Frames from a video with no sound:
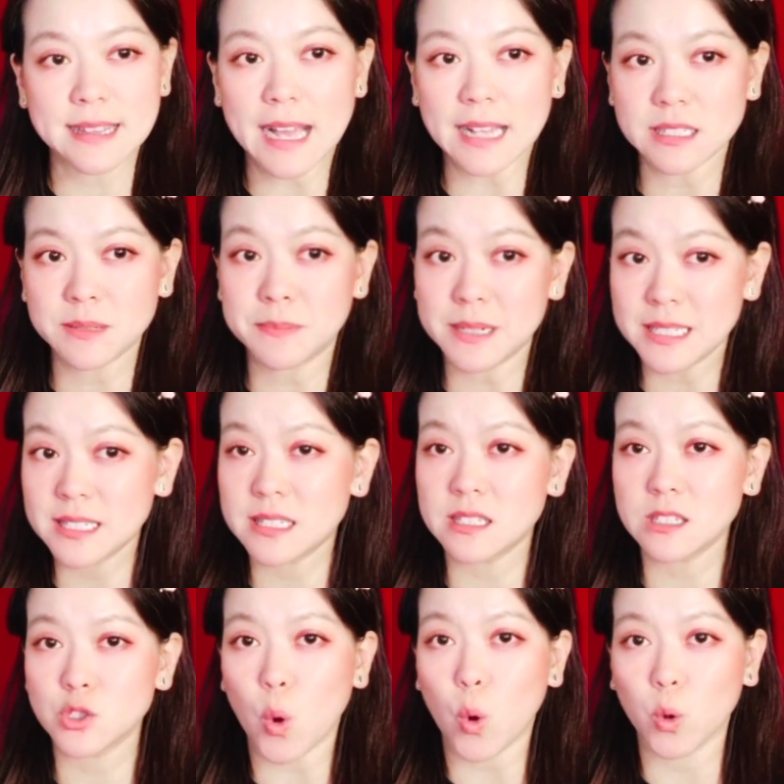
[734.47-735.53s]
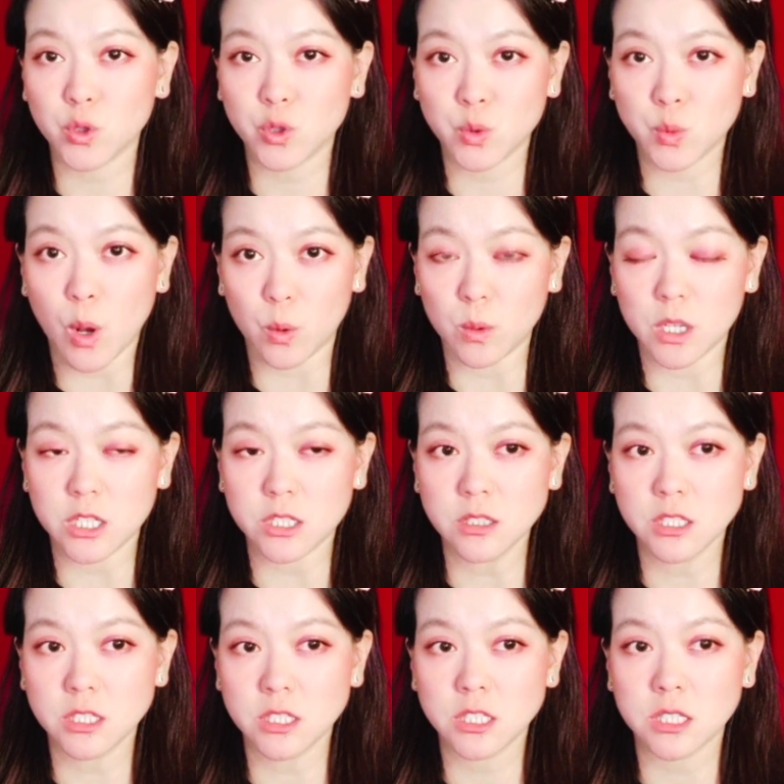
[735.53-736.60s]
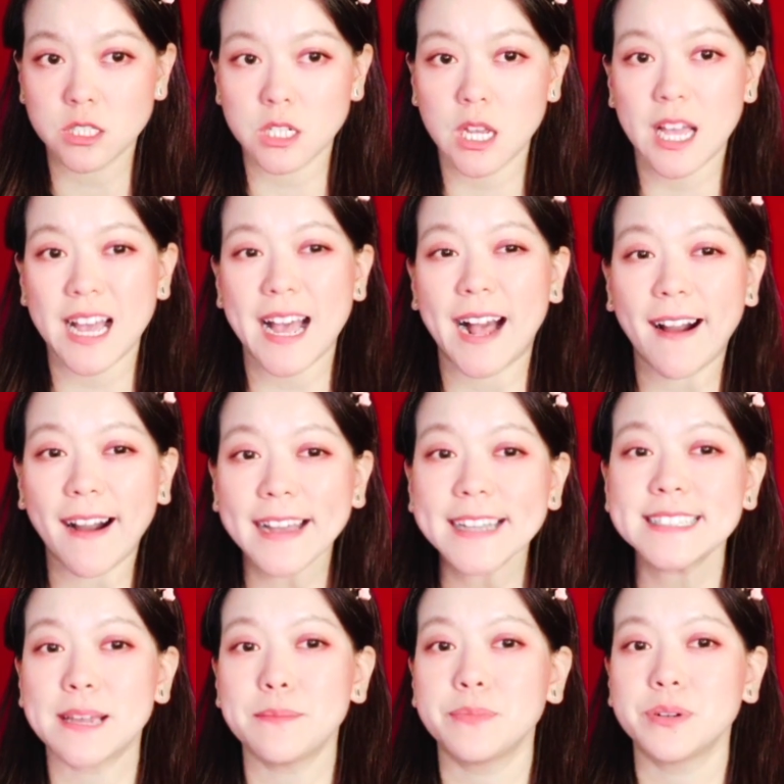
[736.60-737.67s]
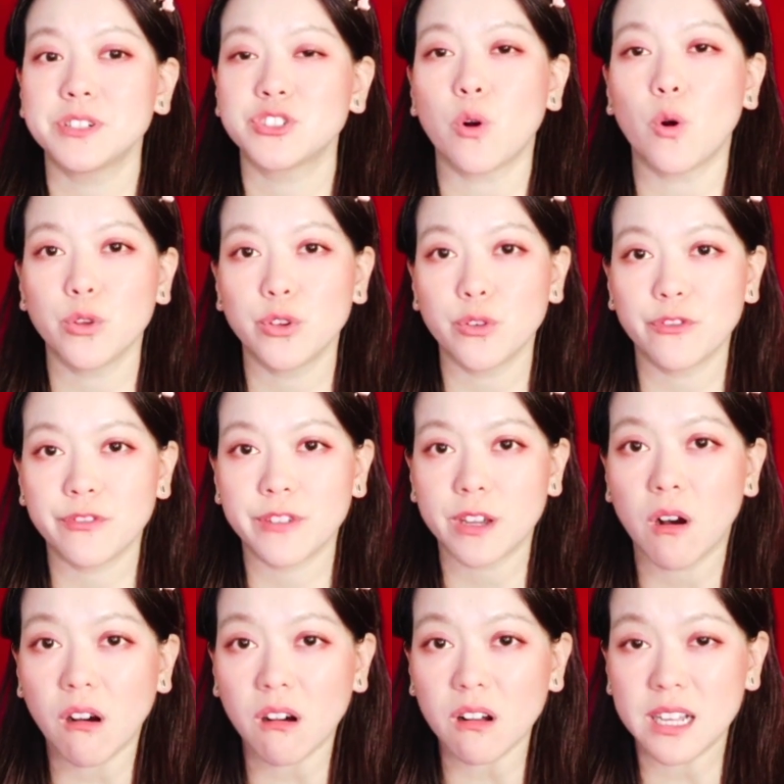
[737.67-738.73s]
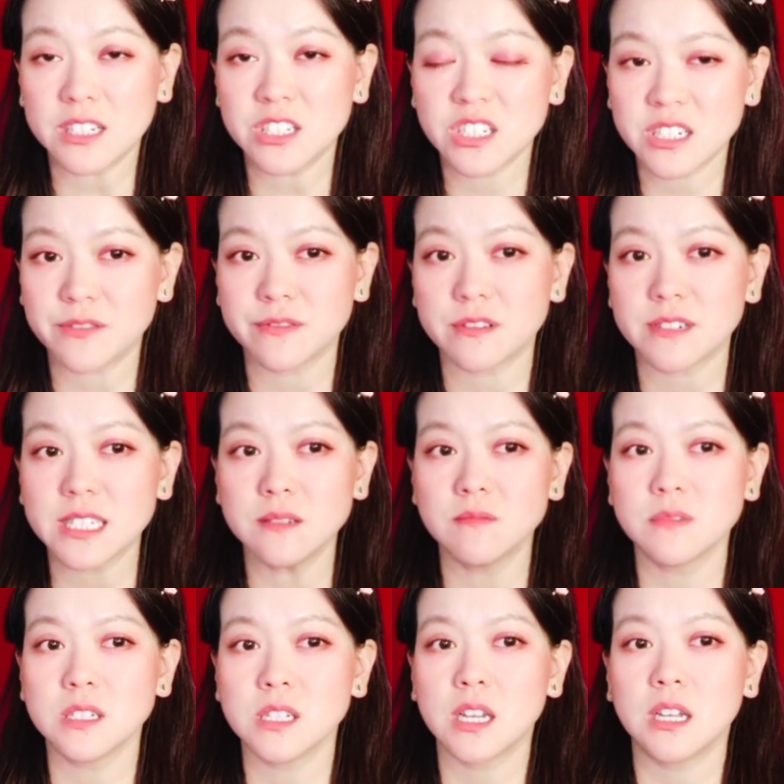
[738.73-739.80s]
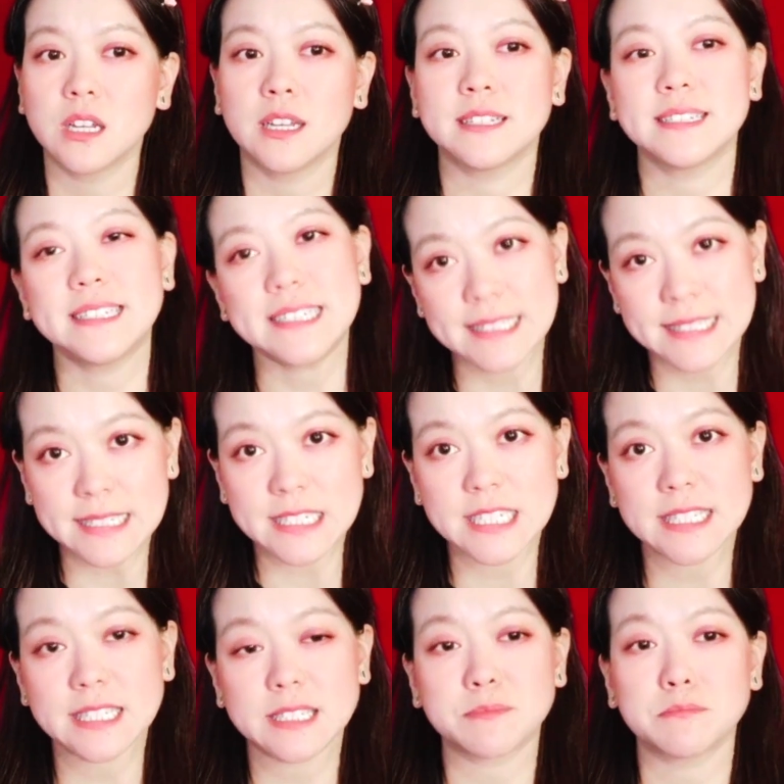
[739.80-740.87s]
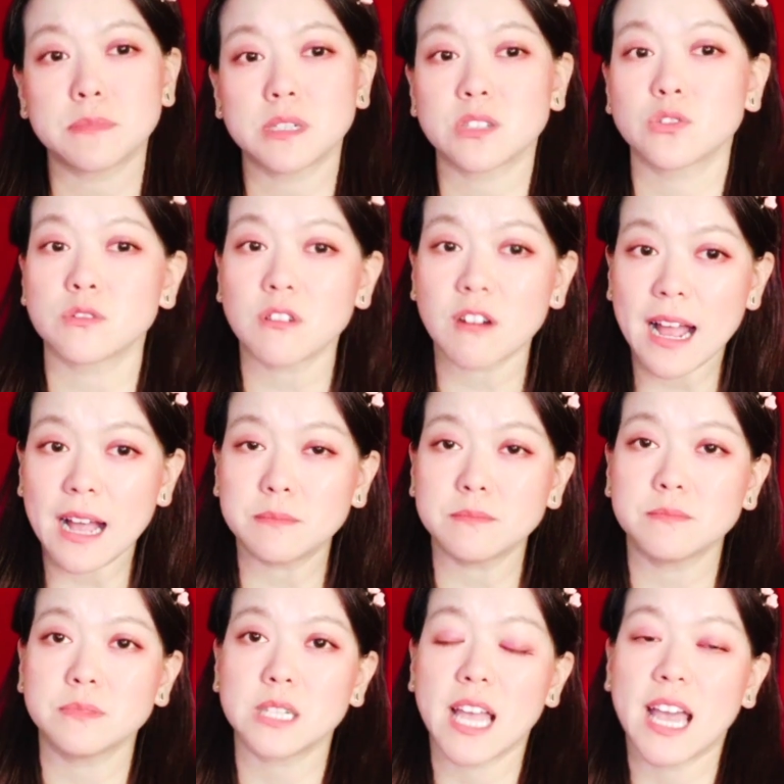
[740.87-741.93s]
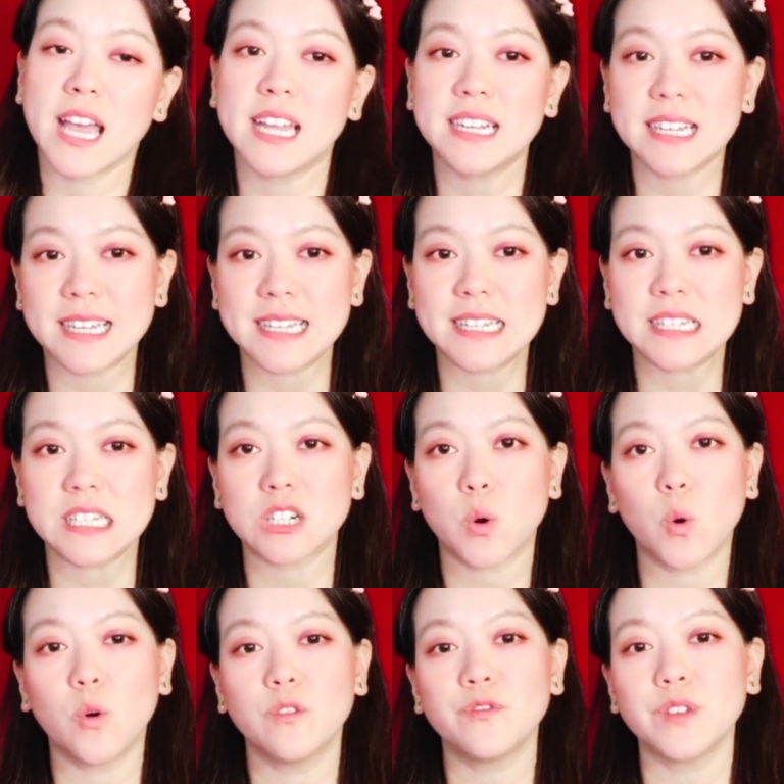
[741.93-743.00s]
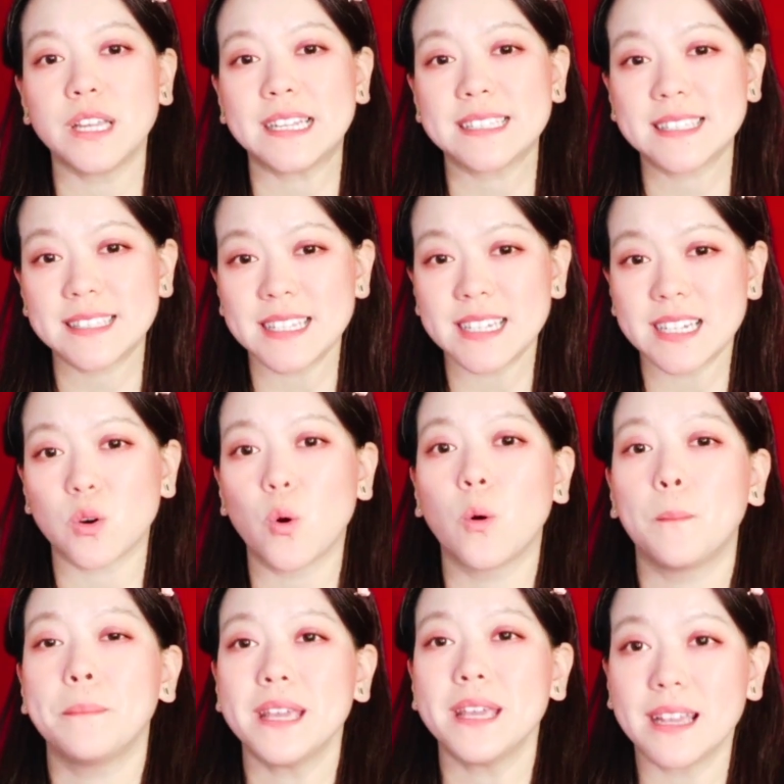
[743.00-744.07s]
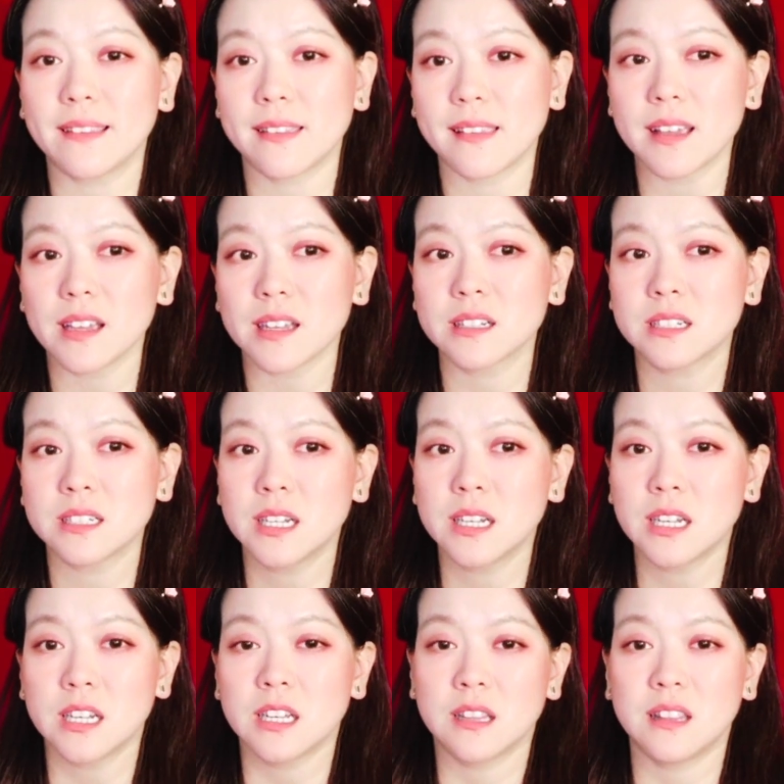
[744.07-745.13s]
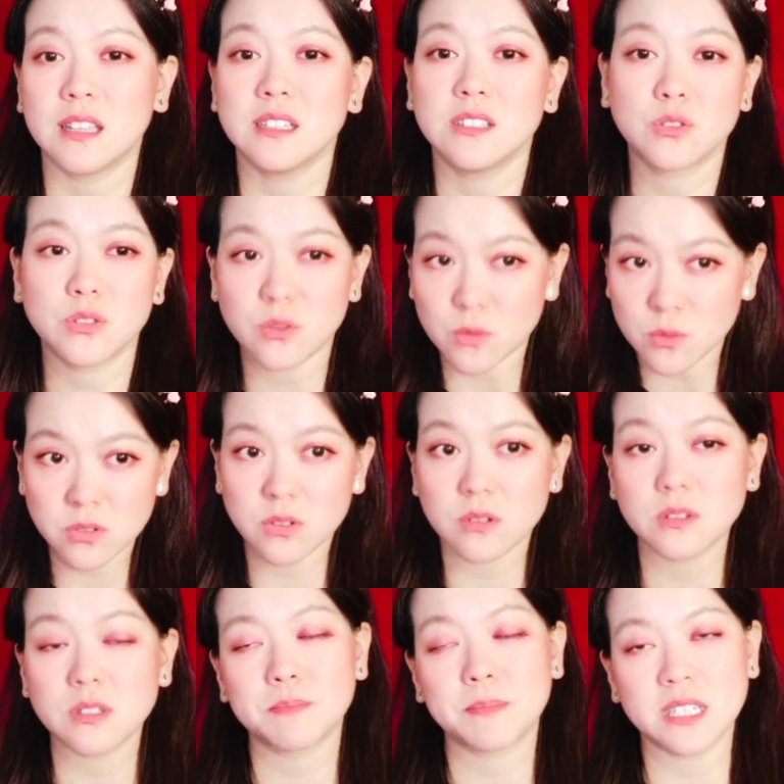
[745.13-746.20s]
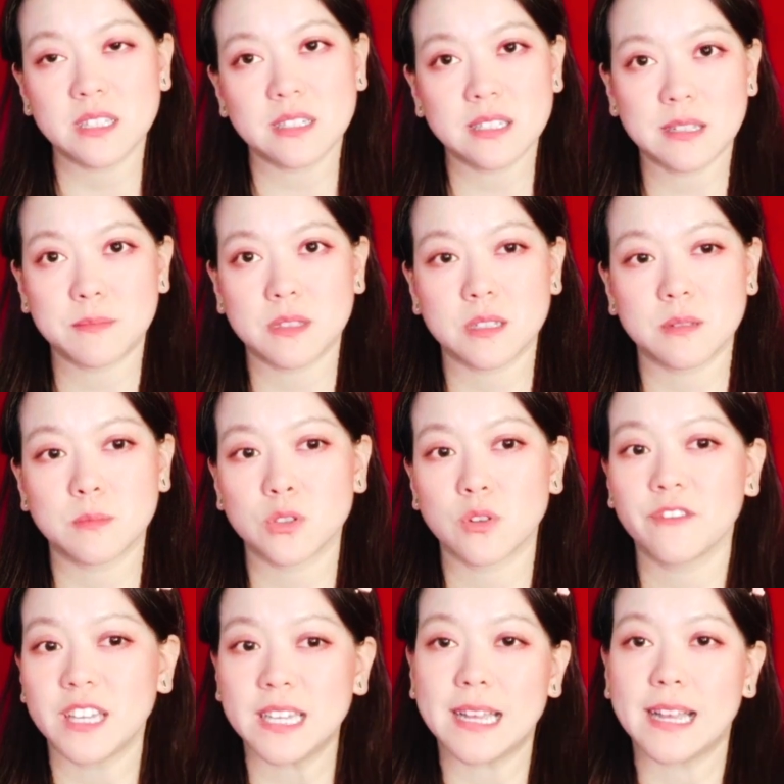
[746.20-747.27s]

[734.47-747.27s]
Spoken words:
that's blistered or swollen, a high temperature or you feel hot and shivery, dizziness, muscle cramp, headache, or feeling sick or being sick. These could also be the symptoms of heat